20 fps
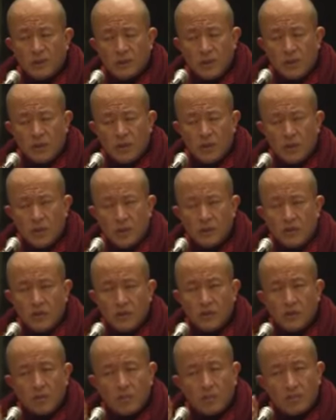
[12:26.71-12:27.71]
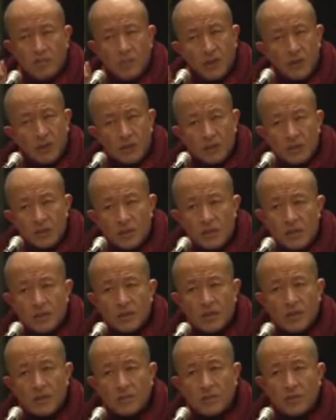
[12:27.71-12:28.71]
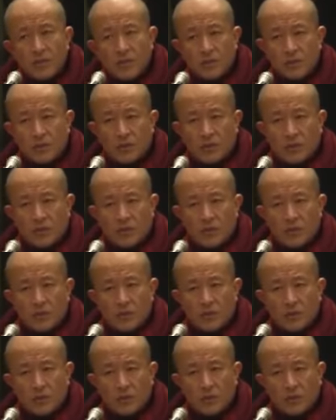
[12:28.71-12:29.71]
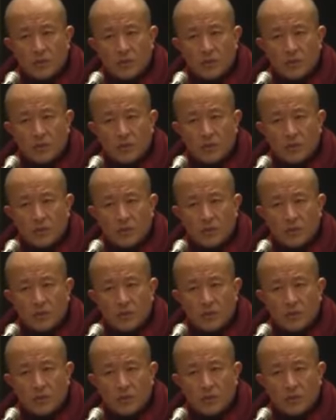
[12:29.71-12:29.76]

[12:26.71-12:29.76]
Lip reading: We say master is important.